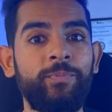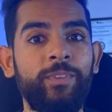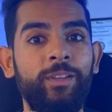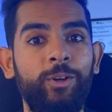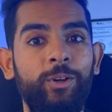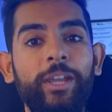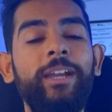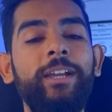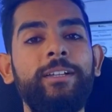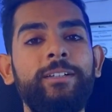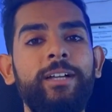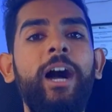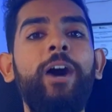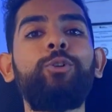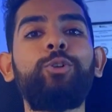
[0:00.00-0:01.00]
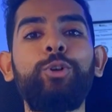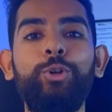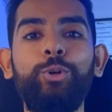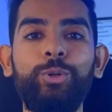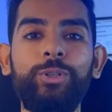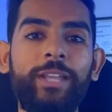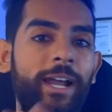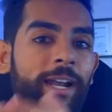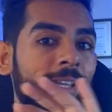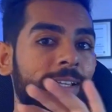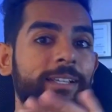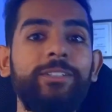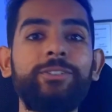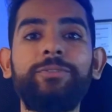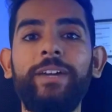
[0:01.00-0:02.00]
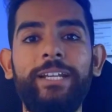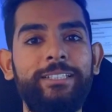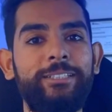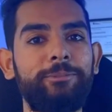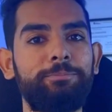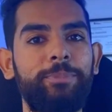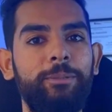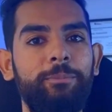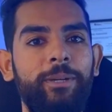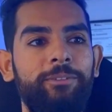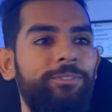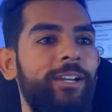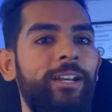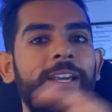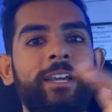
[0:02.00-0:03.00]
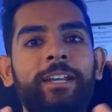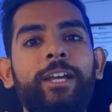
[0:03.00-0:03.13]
Okay, how to do that is very simple, my friend.